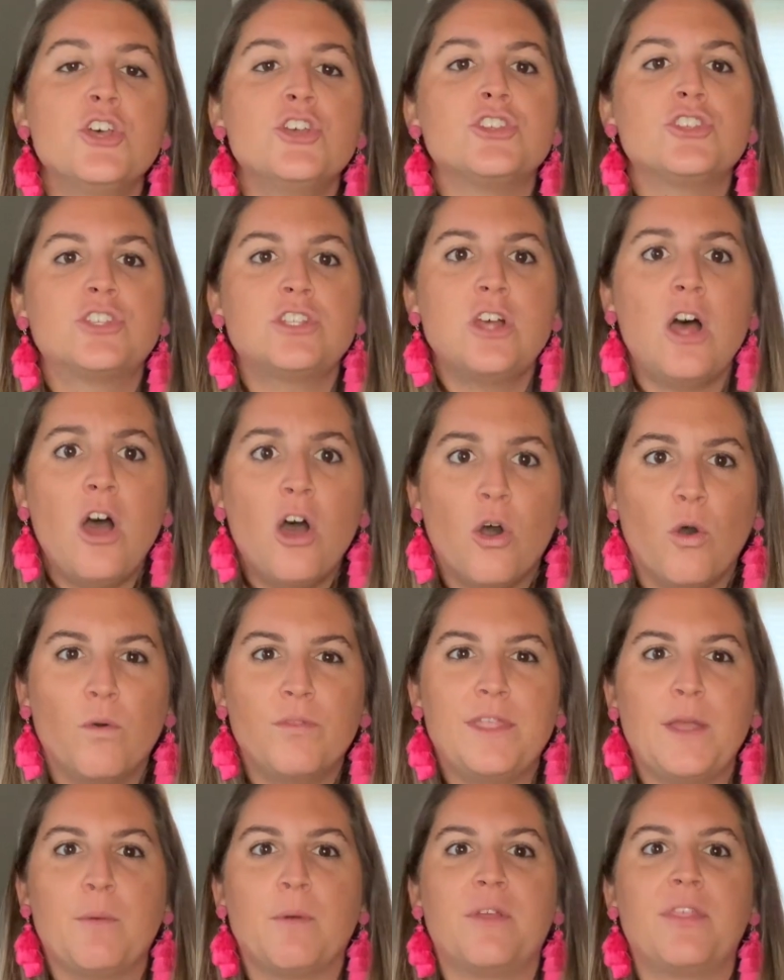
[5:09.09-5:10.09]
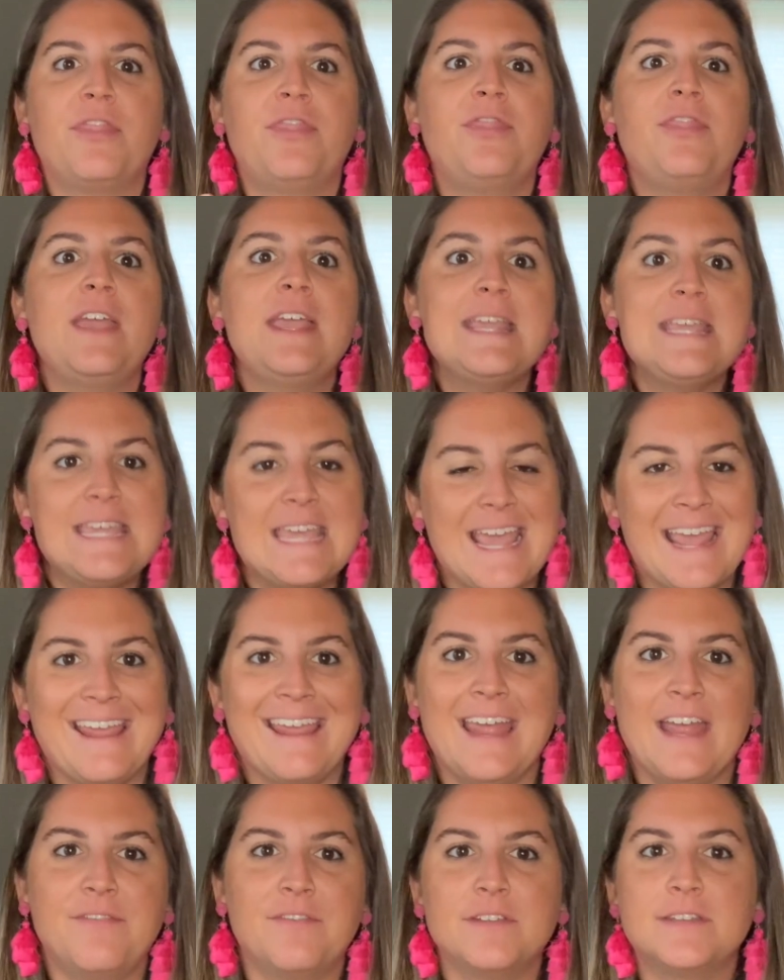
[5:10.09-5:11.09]
So they were
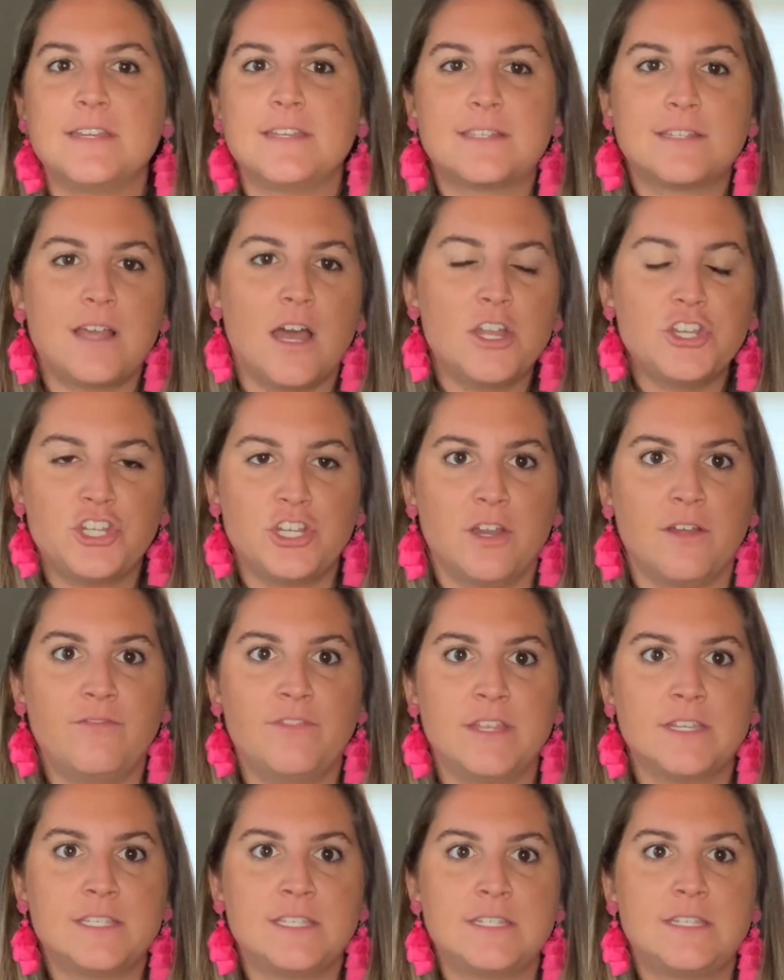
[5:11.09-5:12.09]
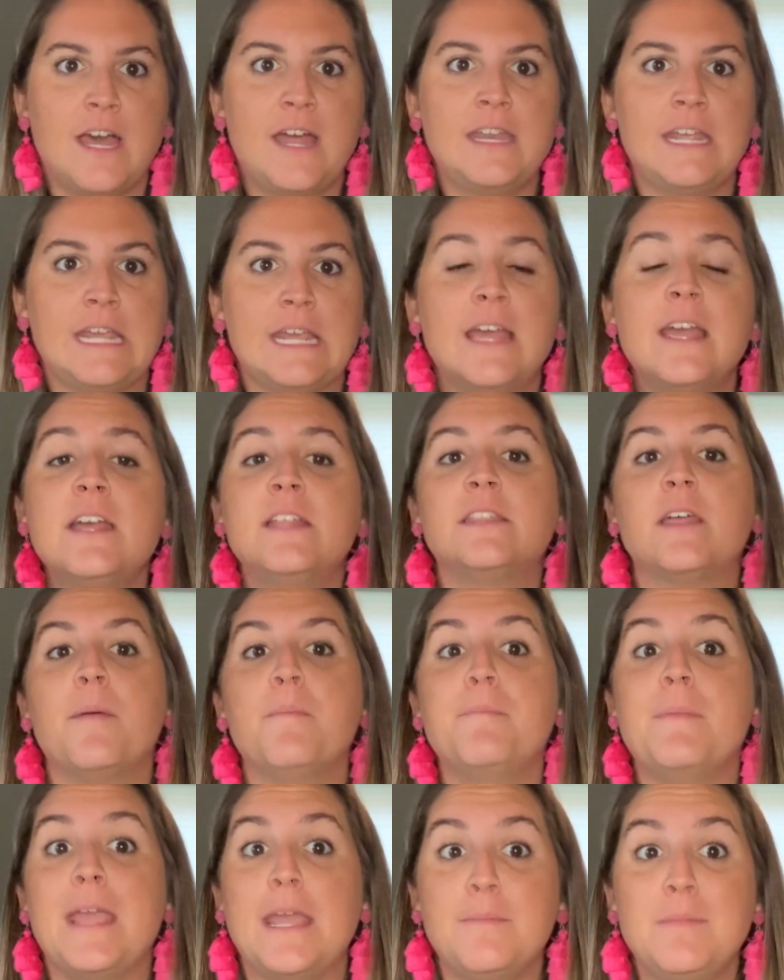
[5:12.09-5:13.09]
thinking in the discussion of this study
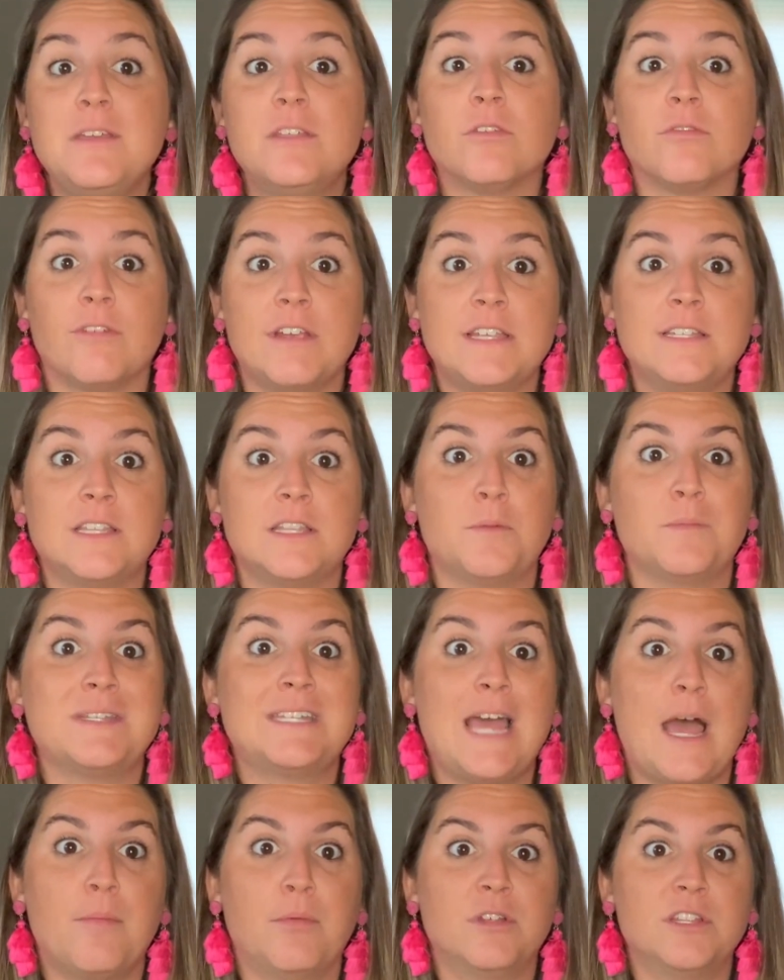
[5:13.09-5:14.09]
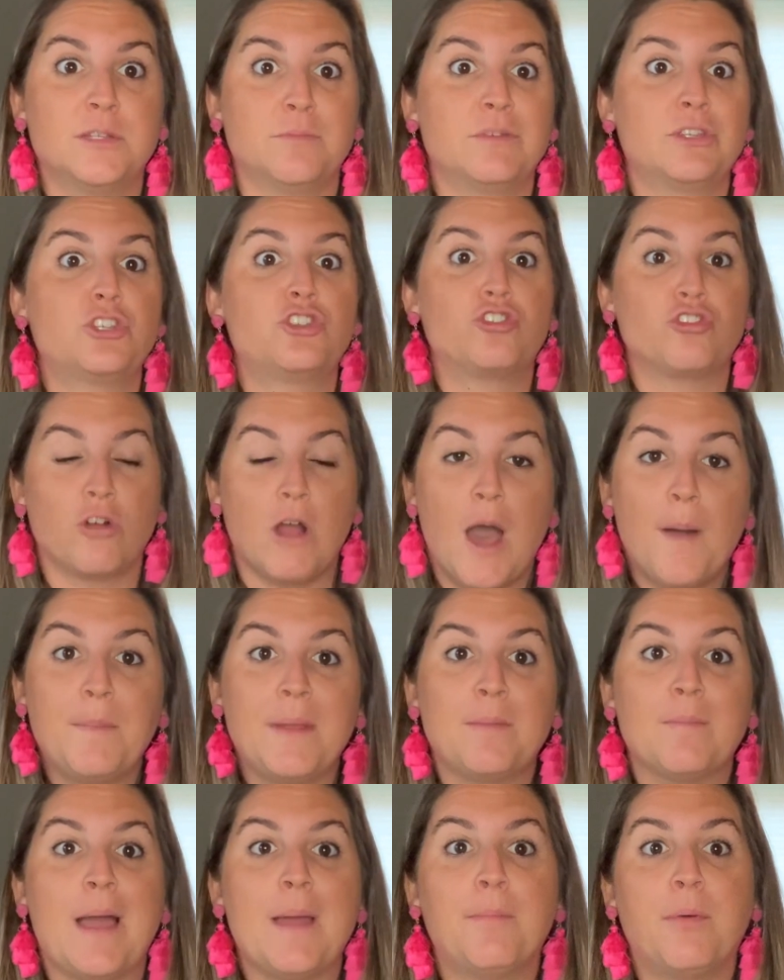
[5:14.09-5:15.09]
that maybe the reason that metabolism is
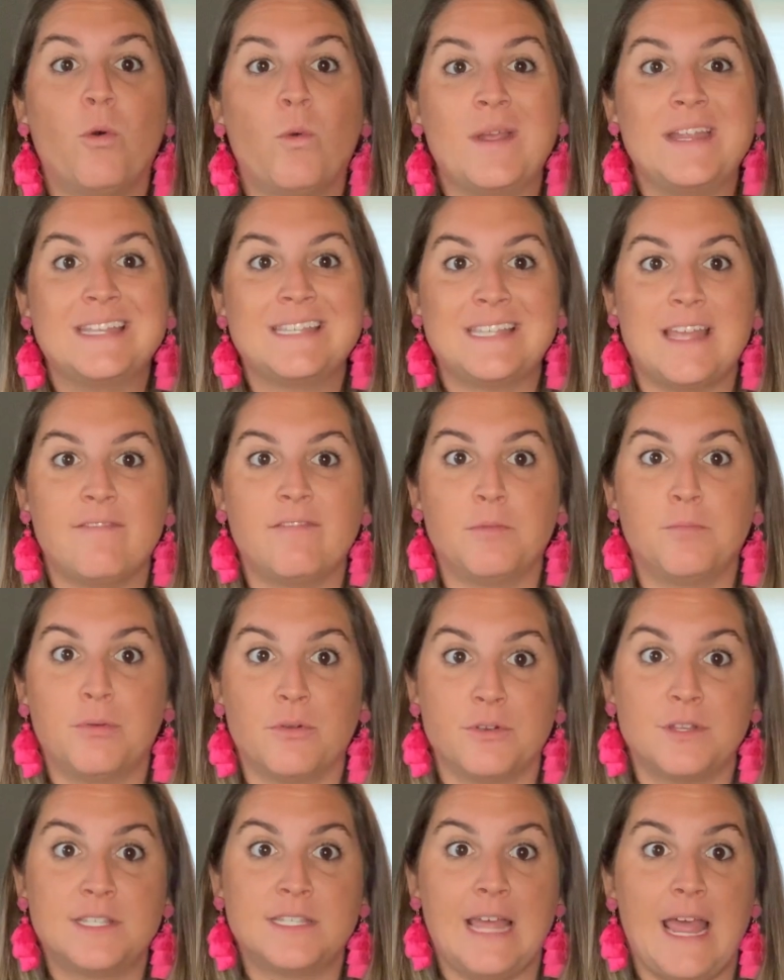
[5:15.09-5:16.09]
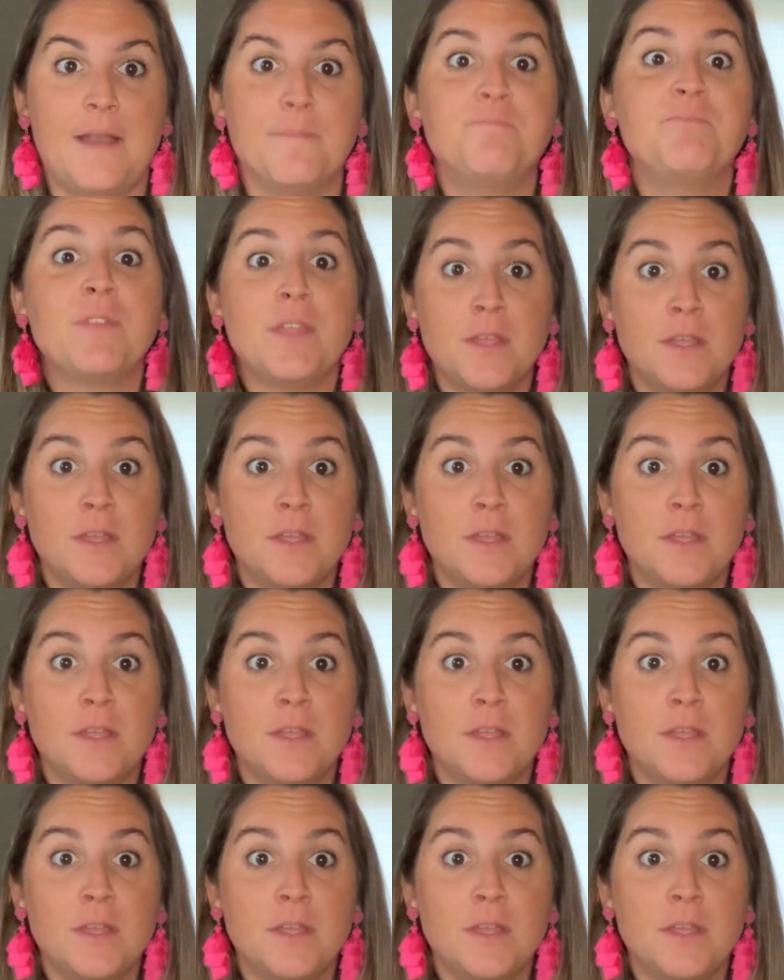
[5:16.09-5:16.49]
dropping by 0.7%